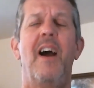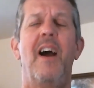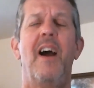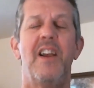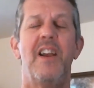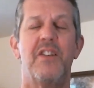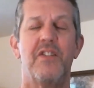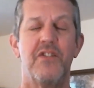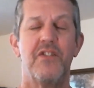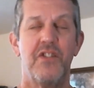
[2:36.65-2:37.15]

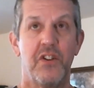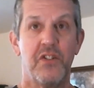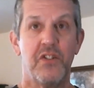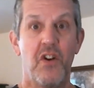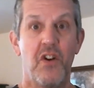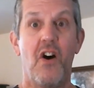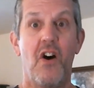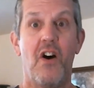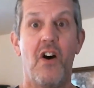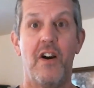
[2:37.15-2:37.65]
it's just
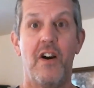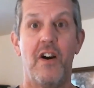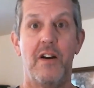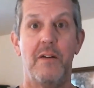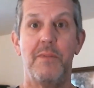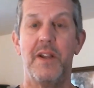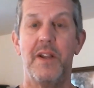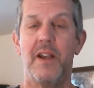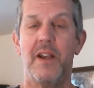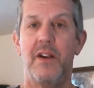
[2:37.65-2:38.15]
hard
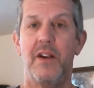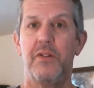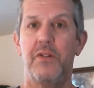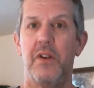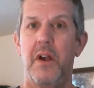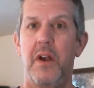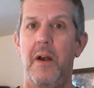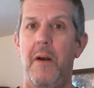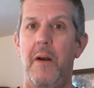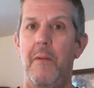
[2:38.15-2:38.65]

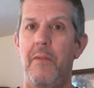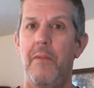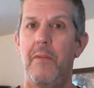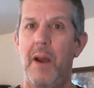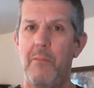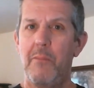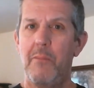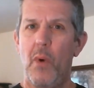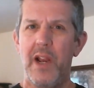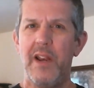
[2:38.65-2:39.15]
because
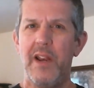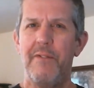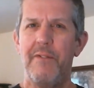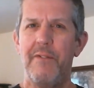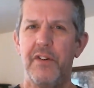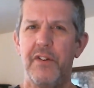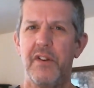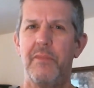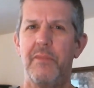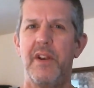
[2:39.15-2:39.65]
I'm waiting for
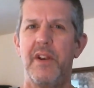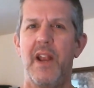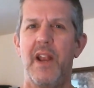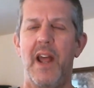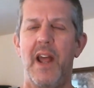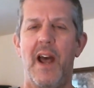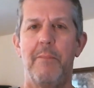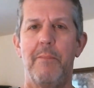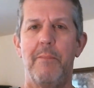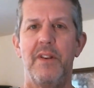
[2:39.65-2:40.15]
something to
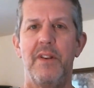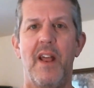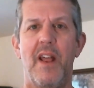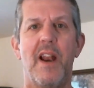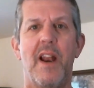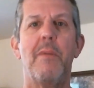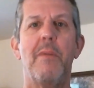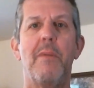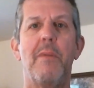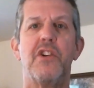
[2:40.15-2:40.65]
happen and
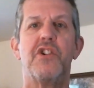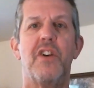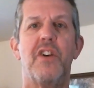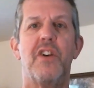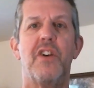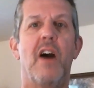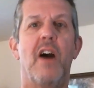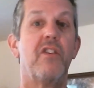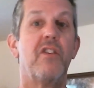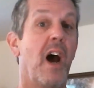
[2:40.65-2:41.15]
I'm not sure
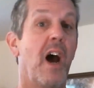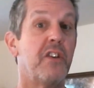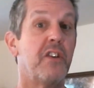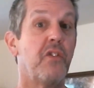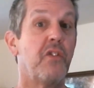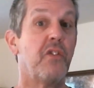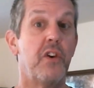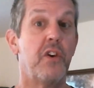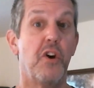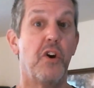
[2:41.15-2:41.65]
how God's
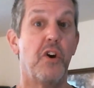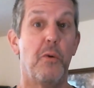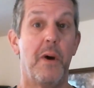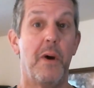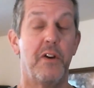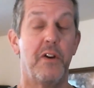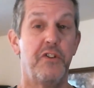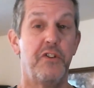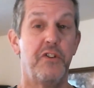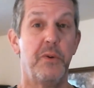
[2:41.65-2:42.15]
going to go
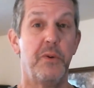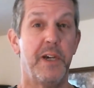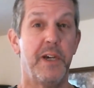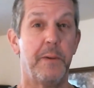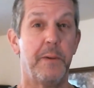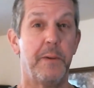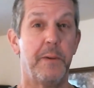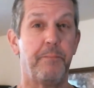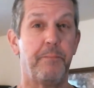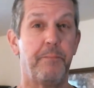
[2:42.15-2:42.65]
about doing it.